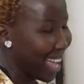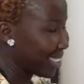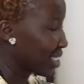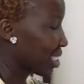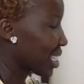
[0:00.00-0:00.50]

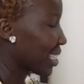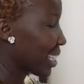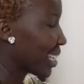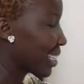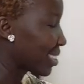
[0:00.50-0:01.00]
I just
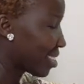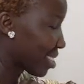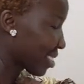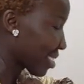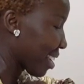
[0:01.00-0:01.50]
think
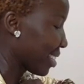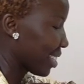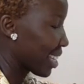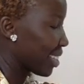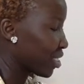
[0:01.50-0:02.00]
it's
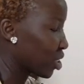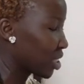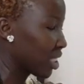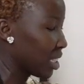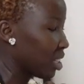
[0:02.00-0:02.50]
stunning, and
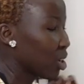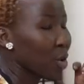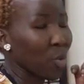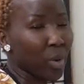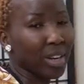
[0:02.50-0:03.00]
she
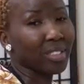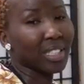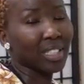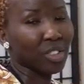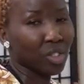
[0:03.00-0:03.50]

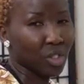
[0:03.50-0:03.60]
wears it